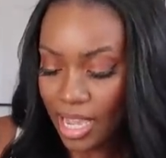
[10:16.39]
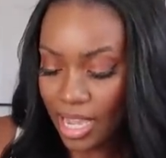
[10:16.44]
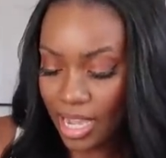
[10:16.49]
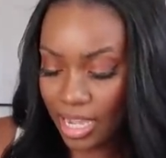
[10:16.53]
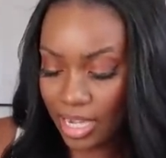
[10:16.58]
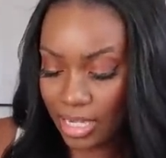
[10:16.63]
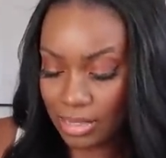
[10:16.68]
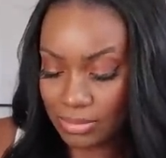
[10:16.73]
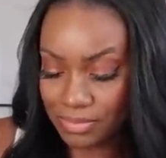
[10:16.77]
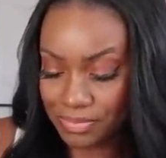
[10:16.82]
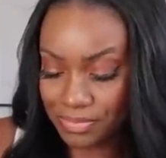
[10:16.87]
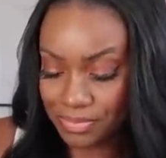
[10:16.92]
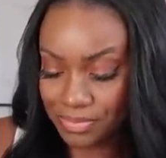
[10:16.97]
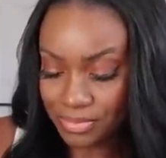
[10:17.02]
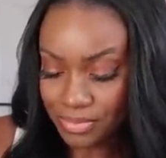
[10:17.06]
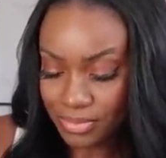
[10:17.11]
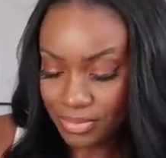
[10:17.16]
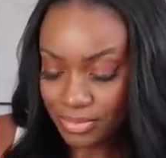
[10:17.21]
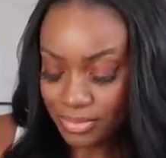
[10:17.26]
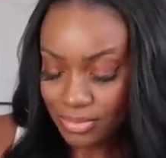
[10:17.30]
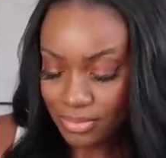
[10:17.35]
Um,
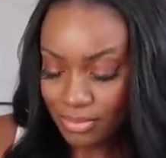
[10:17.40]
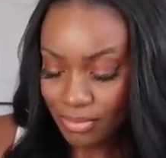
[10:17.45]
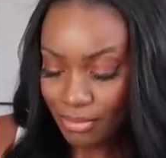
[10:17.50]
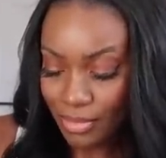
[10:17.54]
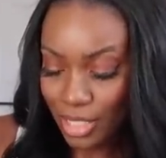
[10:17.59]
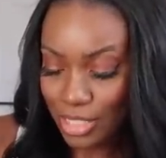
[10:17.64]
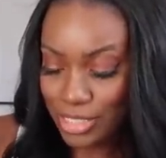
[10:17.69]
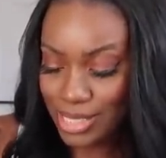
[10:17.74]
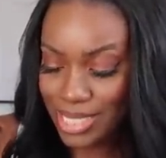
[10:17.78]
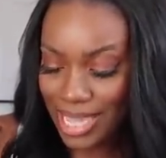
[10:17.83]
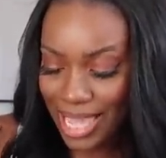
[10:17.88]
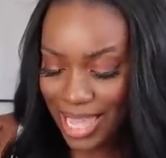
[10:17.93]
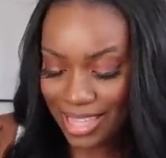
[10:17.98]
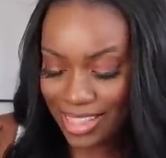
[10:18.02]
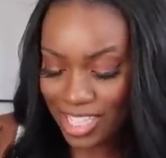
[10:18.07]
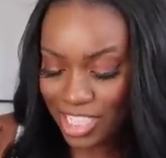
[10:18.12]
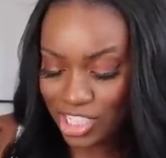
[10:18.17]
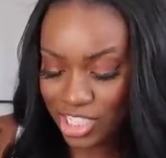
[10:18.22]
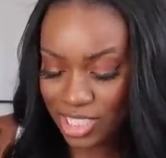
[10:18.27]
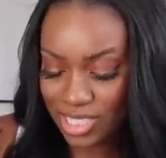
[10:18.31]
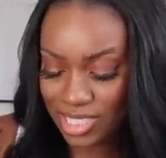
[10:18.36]
so yeah,
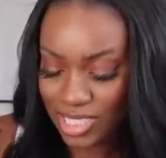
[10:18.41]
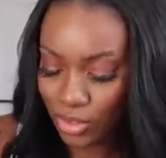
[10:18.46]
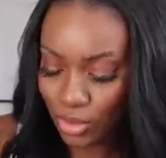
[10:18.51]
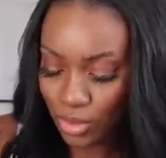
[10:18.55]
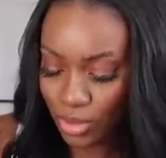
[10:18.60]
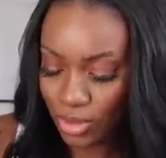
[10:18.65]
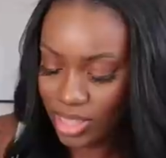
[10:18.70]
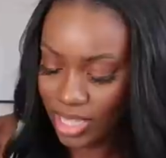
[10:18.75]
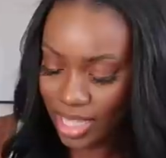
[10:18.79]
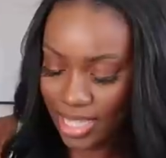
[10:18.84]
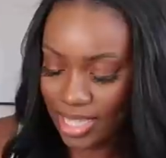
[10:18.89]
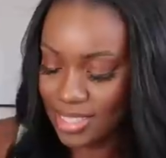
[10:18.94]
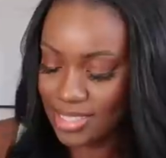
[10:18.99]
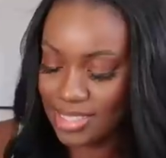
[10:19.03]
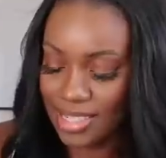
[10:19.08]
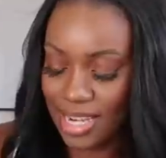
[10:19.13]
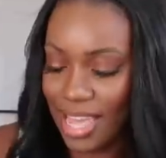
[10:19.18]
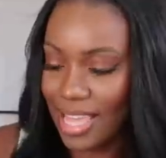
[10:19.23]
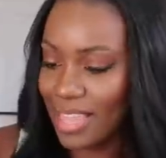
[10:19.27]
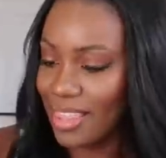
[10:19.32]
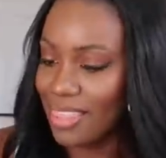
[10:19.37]
there's just little things
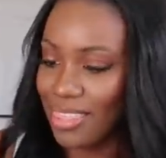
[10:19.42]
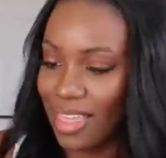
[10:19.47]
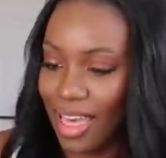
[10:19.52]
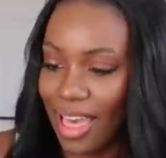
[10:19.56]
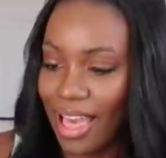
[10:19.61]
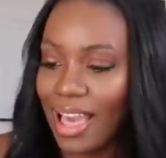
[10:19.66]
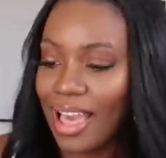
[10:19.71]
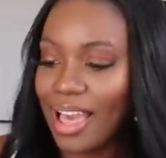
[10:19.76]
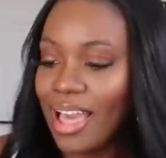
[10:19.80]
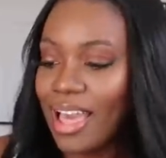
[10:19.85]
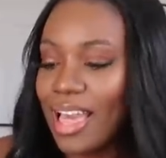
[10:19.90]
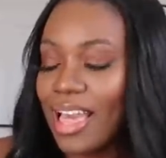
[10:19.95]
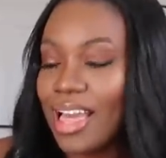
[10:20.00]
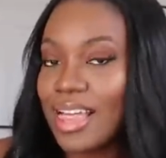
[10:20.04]
like that